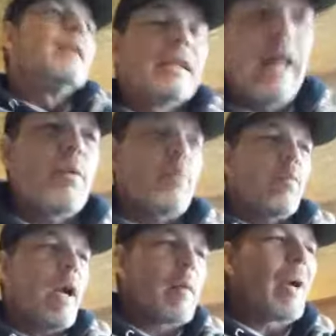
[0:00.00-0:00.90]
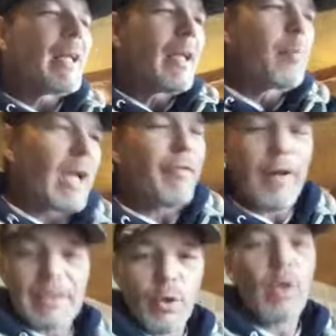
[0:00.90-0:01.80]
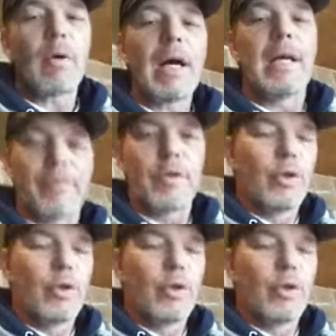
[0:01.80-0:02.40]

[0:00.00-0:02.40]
not recommended, but if you